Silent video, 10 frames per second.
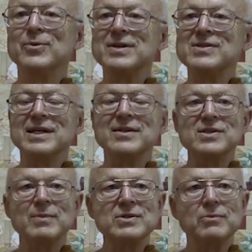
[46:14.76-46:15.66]
Buddha is saying
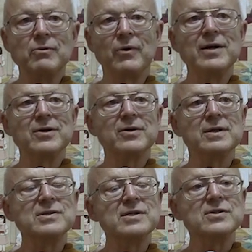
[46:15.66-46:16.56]
there's a much greater
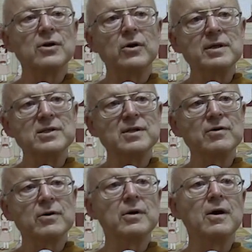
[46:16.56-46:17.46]
goodness. It's the goodness of
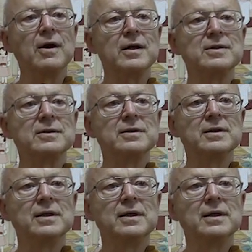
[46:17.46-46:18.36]
your own heart,
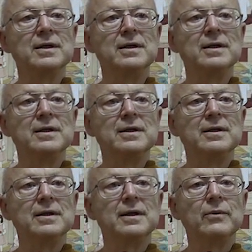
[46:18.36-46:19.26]

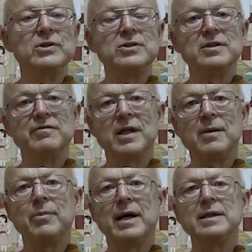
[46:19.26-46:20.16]
which you
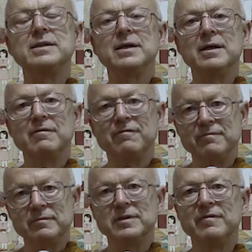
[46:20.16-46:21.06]
develop by
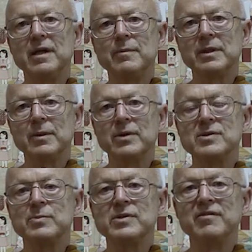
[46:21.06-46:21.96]
developing the
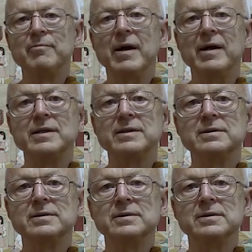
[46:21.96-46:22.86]
principles of merit,
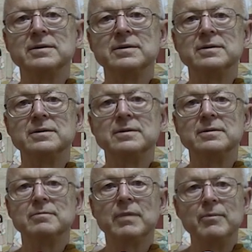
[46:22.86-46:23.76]

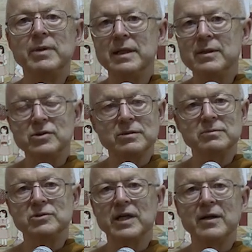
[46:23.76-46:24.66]
by being
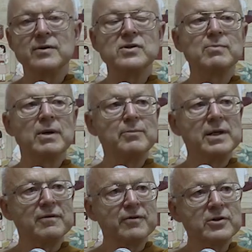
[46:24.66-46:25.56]
generous, by
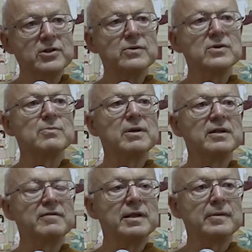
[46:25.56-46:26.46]
being virtuous, by
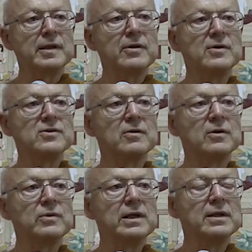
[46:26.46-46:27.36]
developing thoughts of
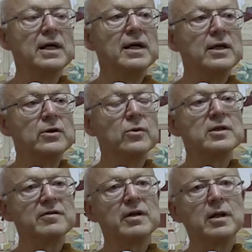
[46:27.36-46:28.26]
goodwill. You are
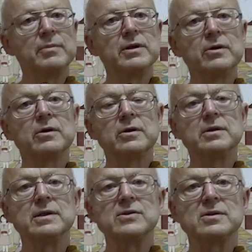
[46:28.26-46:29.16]
developing your
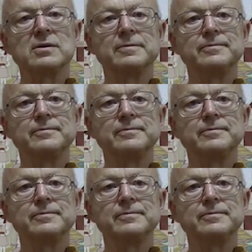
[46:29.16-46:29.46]
goodness.